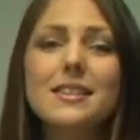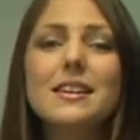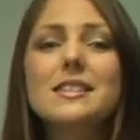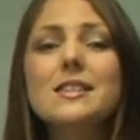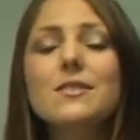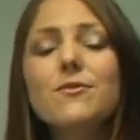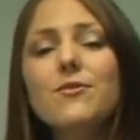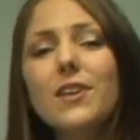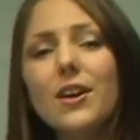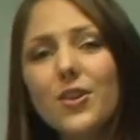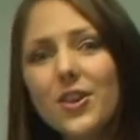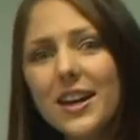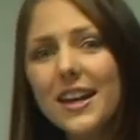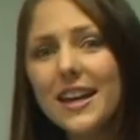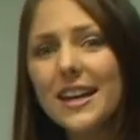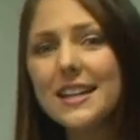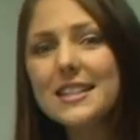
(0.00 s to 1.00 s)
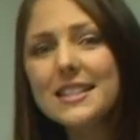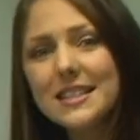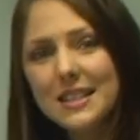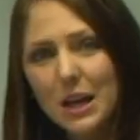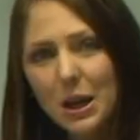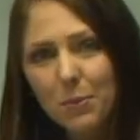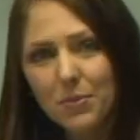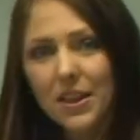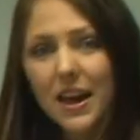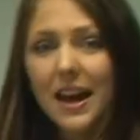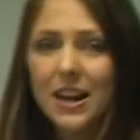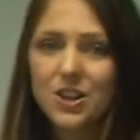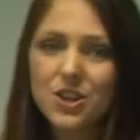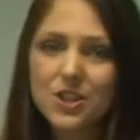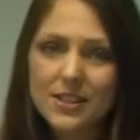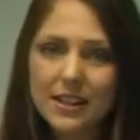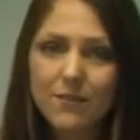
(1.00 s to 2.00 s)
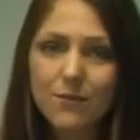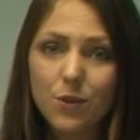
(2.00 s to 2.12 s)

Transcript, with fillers: It's a very in-depth HSC